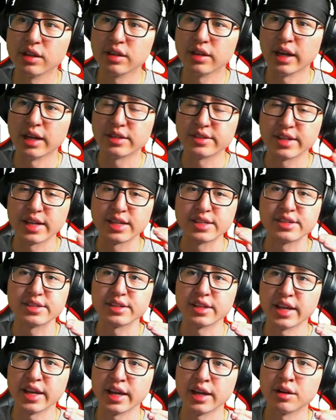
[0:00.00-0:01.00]
has that
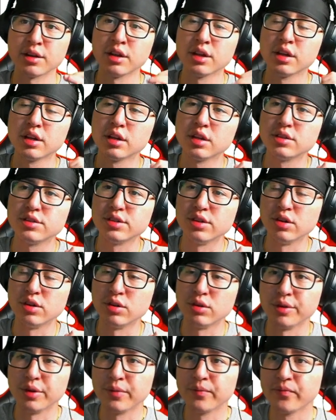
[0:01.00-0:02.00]
slant.
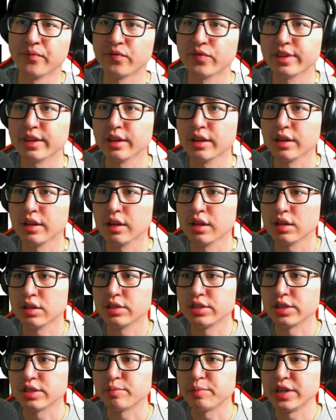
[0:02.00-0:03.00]
So
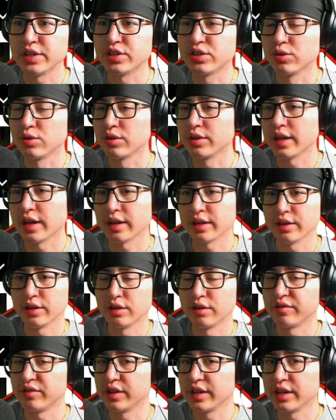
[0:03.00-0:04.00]
just be sure that,
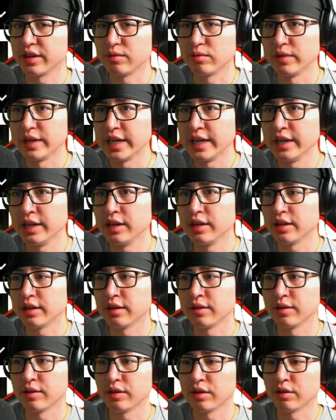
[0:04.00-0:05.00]
if you get a read
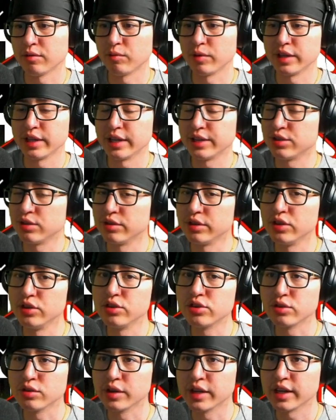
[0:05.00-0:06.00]
when they do a
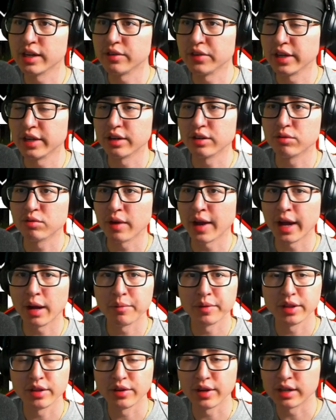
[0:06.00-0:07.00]
neutral get, you get a grab
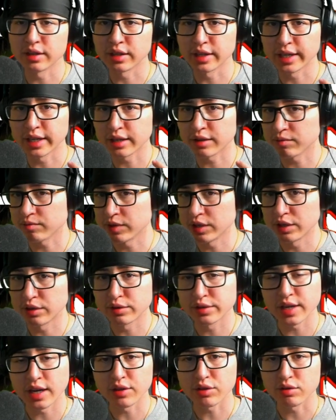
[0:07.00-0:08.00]
and they're at like,
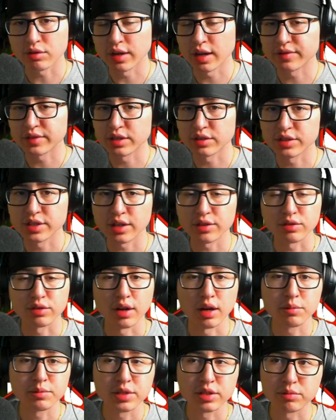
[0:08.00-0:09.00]
down throw, F tilt, down throw,
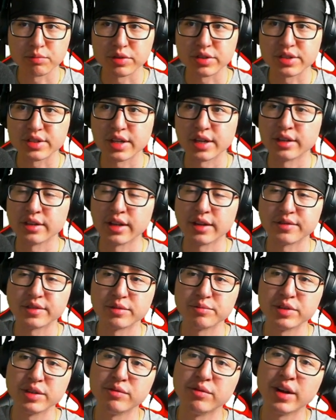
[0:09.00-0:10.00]
up tilt %, you have to
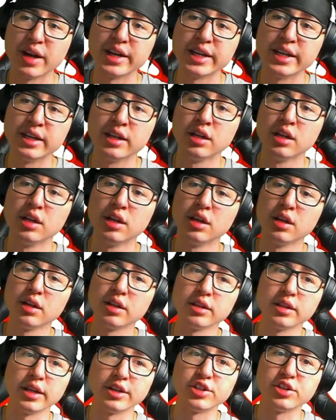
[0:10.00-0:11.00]
be ready
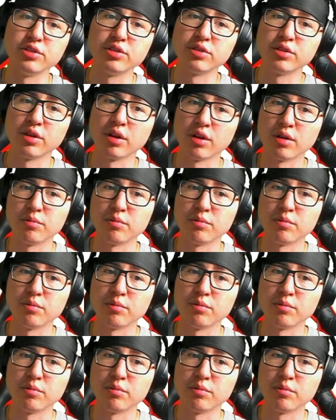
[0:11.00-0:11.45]
that you're